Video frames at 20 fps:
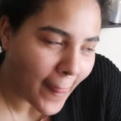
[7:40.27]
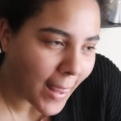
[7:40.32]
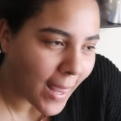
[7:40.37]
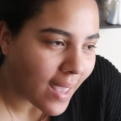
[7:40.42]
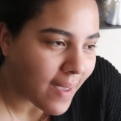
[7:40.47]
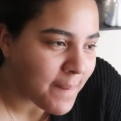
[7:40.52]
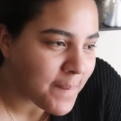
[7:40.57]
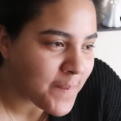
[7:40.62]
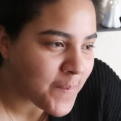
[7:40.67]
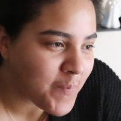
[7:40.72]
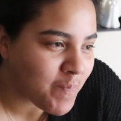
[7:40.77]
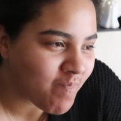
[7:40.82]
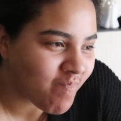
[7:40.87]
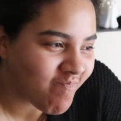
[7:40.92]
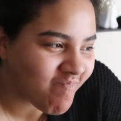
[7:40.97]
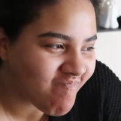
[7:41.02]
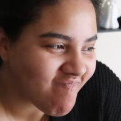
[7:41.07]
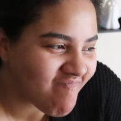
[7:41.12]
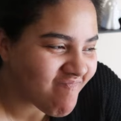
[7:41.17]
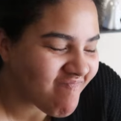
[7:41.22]
You don't like
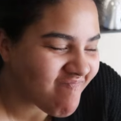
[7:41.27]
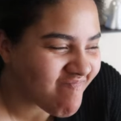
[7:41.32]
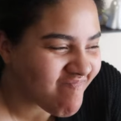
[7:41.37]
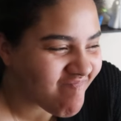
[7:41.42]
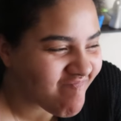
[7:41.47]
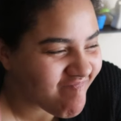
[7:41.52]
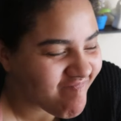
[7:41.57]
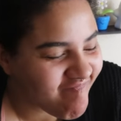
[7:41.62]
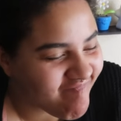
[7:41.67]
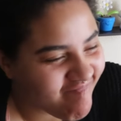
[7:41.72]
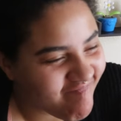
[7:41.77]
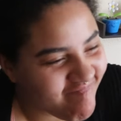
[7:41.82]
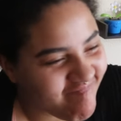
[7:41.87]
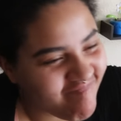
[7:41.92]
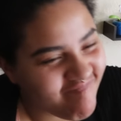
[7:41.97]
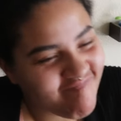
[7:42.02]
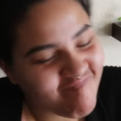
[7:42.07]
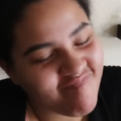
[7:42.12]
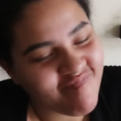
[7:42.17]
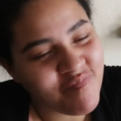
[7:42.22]
it? It
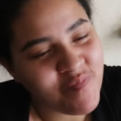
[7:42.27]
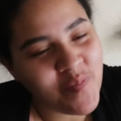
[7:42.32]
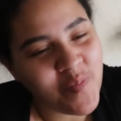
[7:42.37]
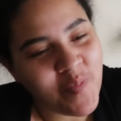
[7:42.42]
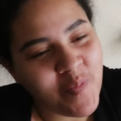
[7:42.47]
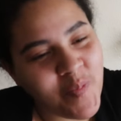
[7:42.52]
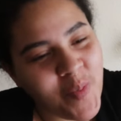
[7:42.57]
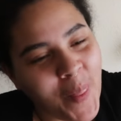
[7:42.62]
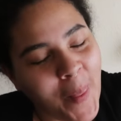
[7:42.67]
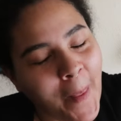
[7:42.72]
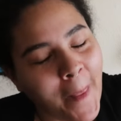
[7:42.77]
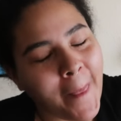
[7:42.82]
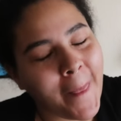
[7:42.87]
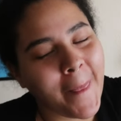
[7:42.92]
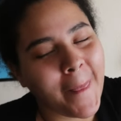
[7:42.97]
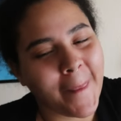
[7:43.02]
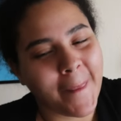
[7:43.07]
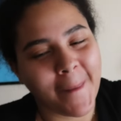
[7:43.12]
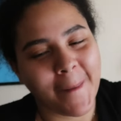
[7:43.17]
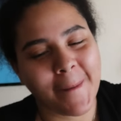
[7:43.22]
has a really
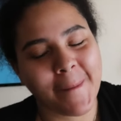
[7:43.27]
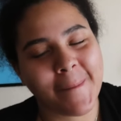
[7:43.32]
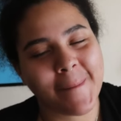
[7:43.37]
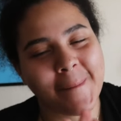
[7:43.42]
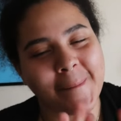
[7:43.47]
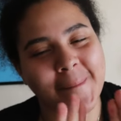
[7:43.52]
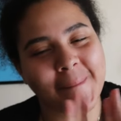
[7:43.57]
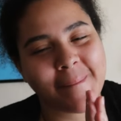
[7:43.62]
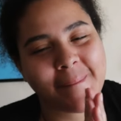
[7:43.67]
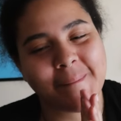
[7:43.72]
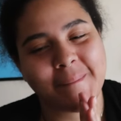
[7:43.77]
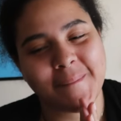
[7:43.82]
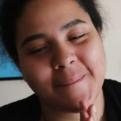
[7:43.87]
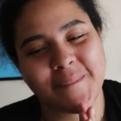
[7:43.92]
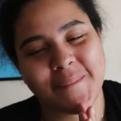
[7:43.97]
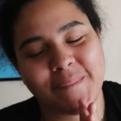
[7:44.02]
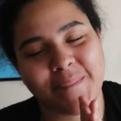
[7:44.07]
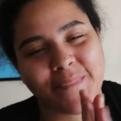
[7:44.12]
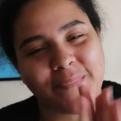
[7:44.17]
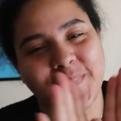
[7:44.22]
strong apple taste
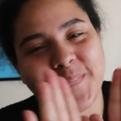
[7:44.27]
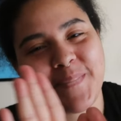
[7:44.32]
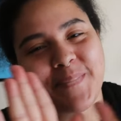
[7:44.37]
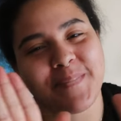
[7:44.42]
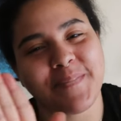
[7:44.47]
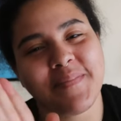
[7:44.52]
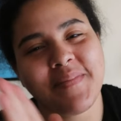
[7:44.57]
to it.